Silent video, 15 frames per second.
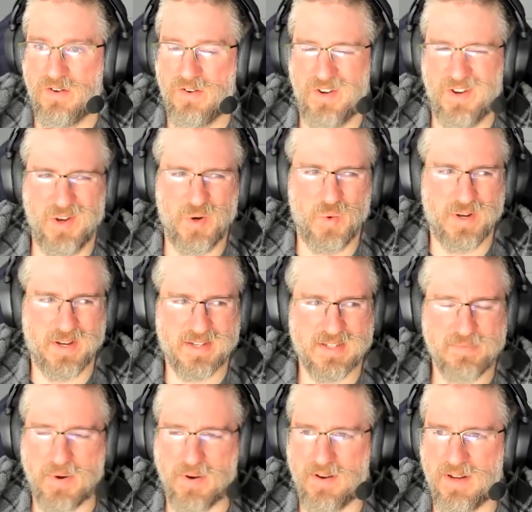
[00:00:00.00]
no
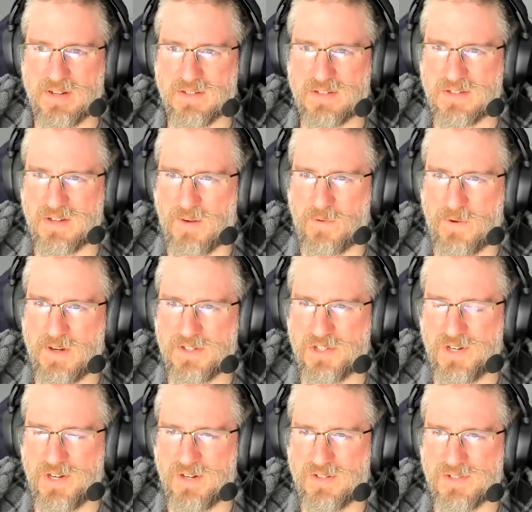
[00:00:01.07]
experienced software
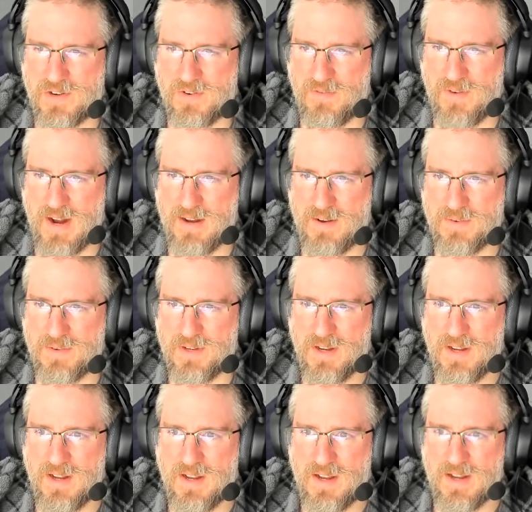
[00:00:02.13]
engineers around
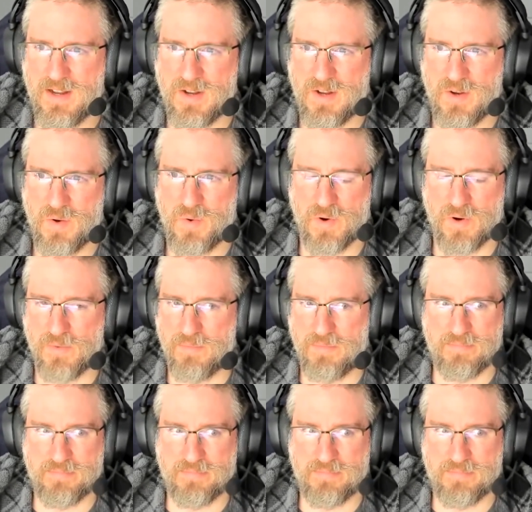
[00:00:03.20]
who are